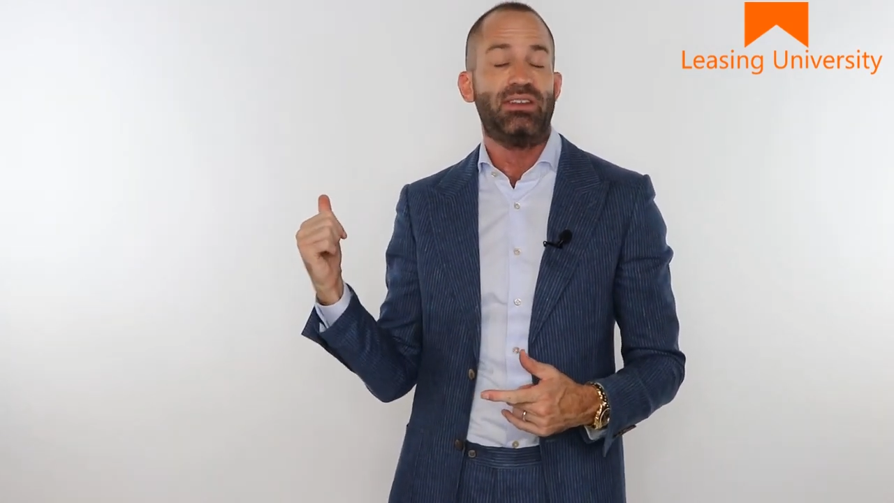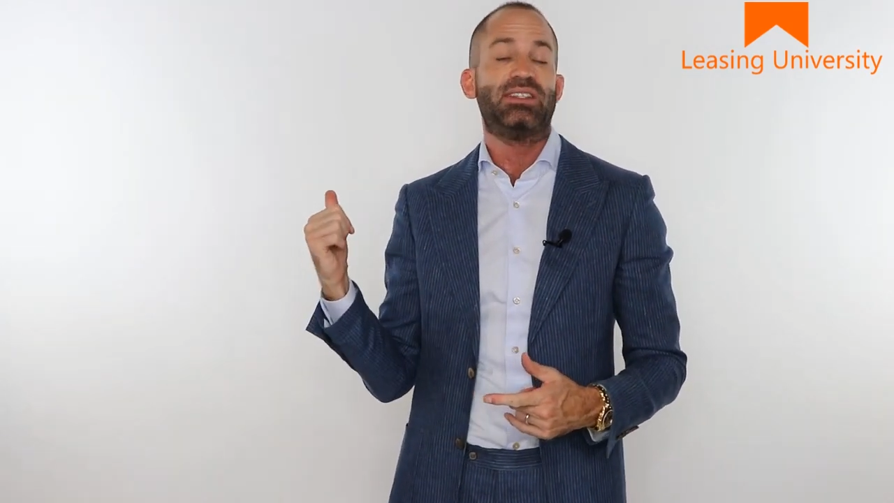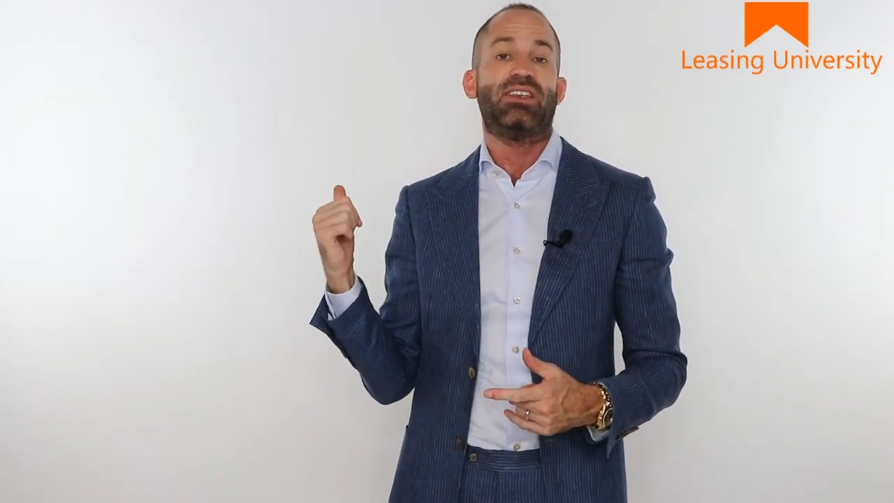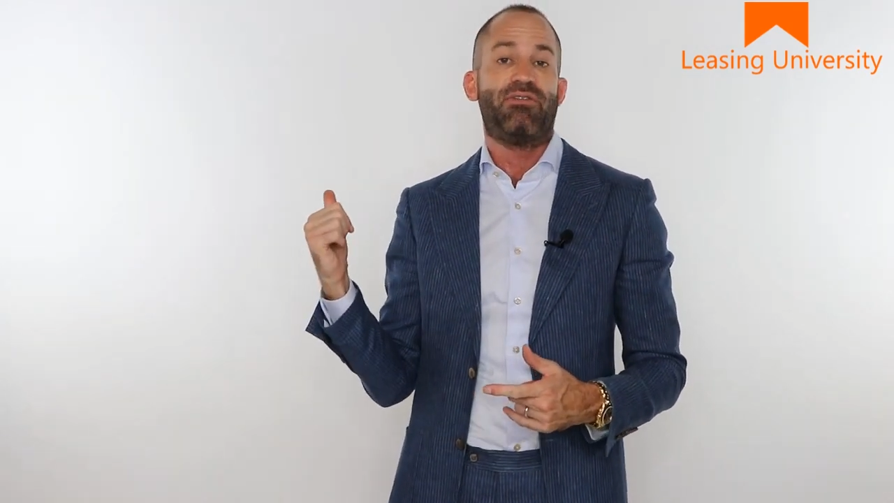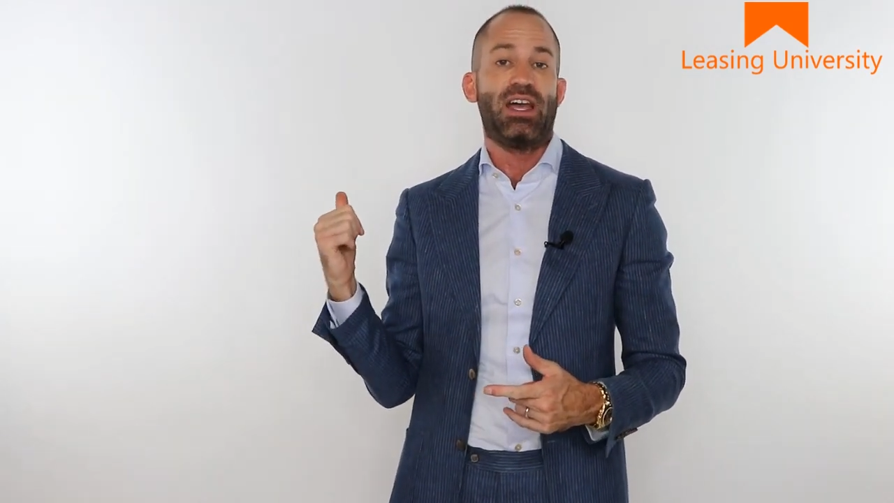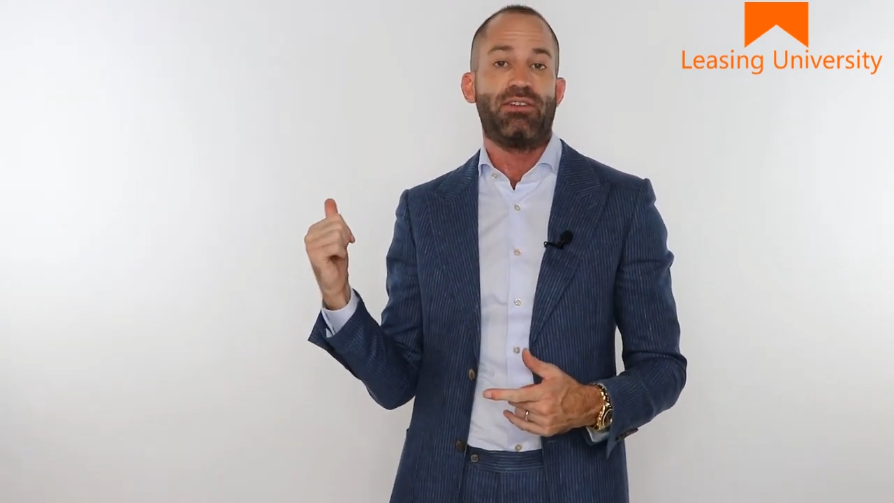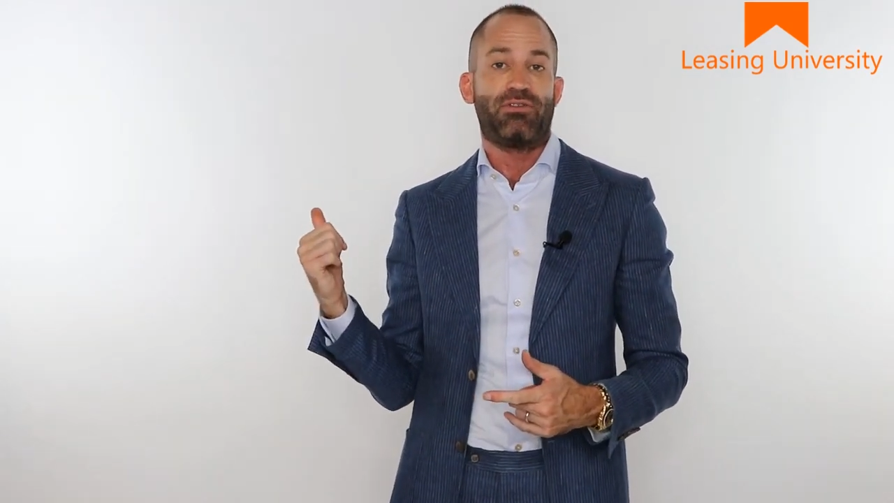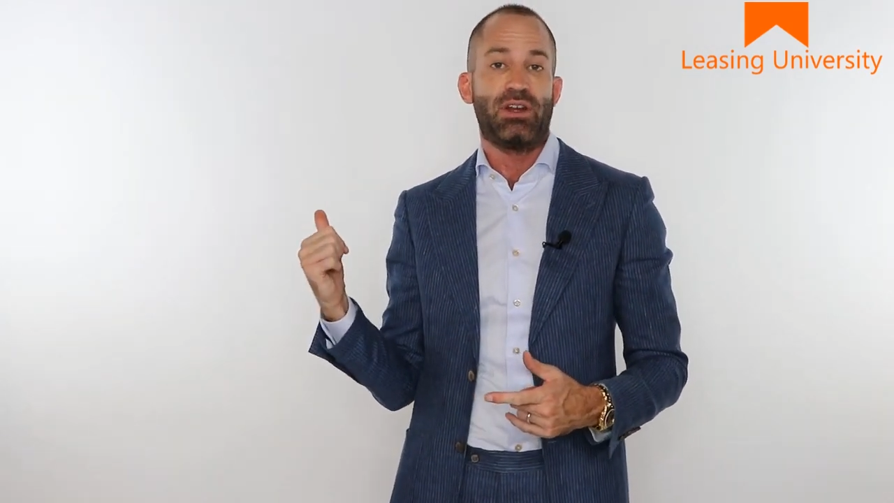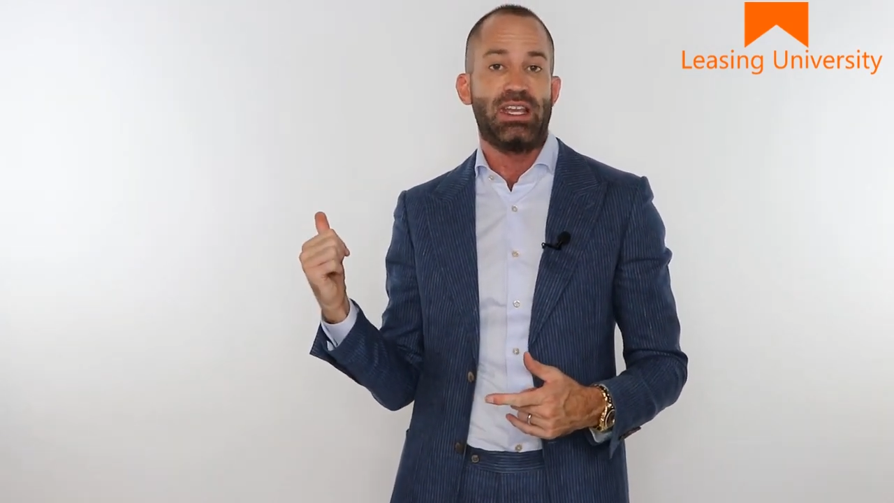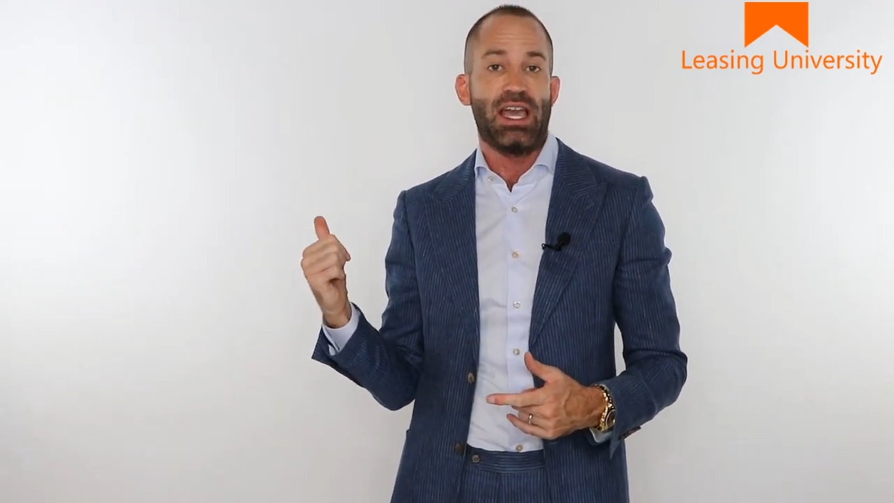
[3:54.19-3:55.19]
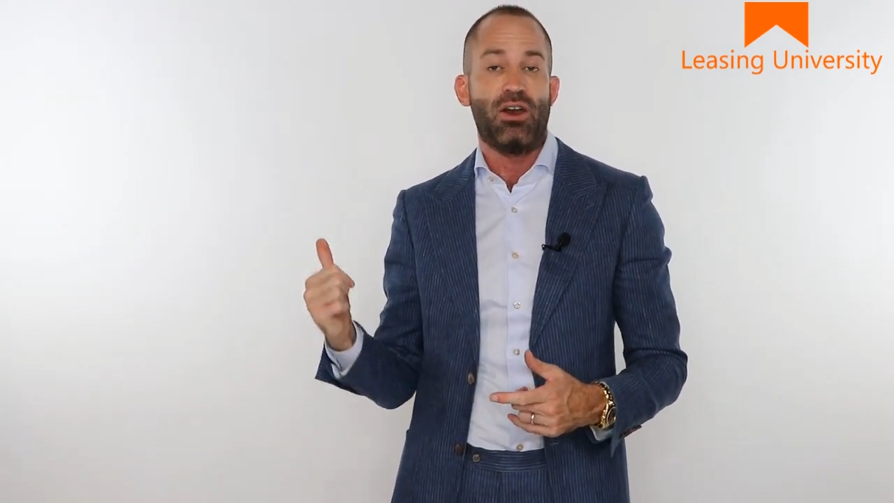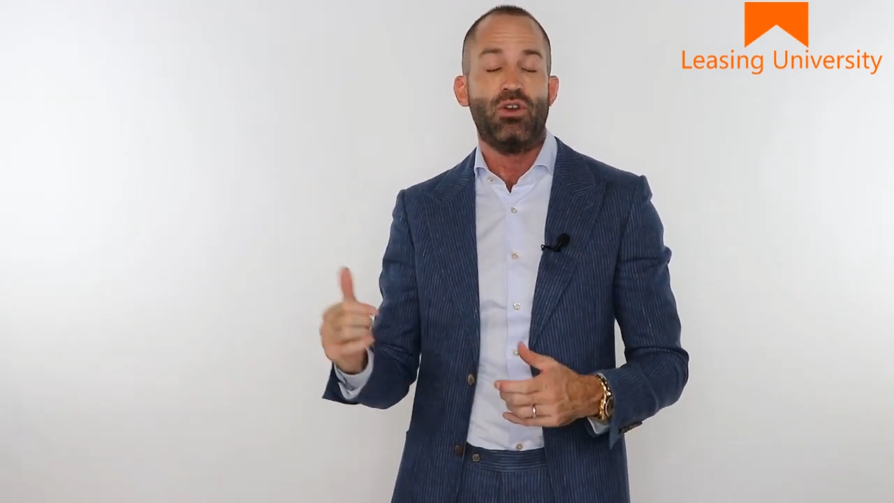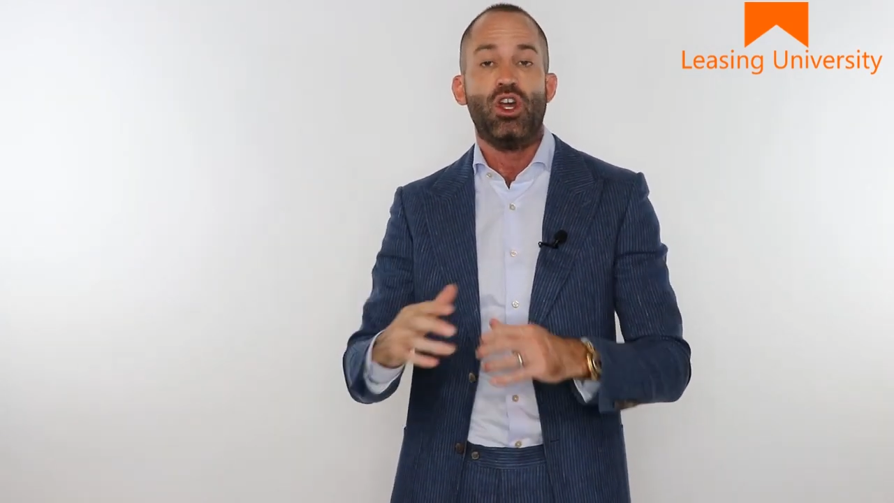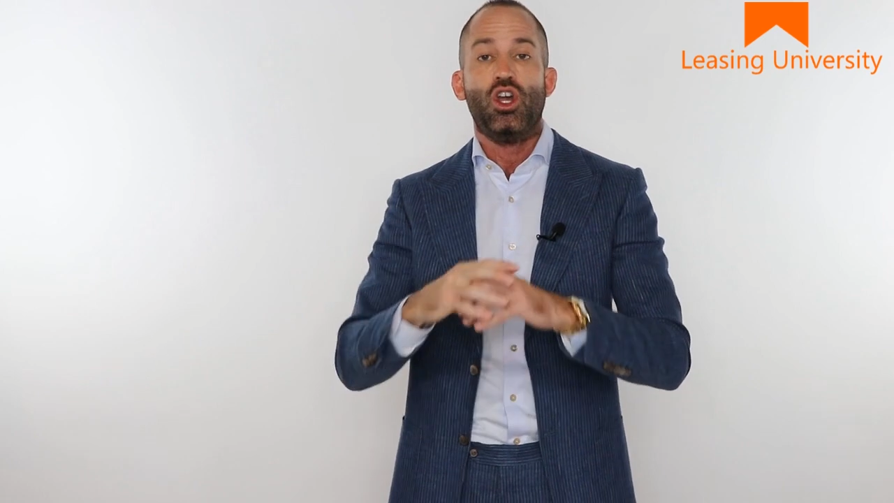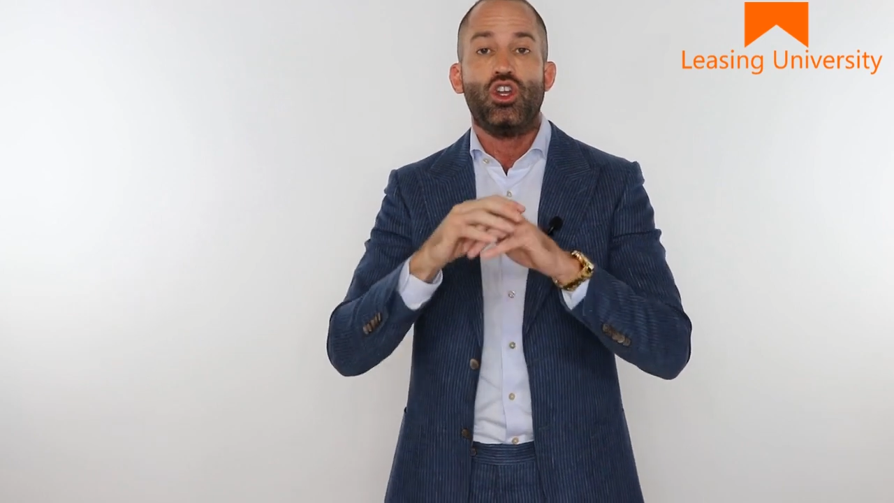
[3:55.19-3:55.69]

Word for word: of this if I freak out?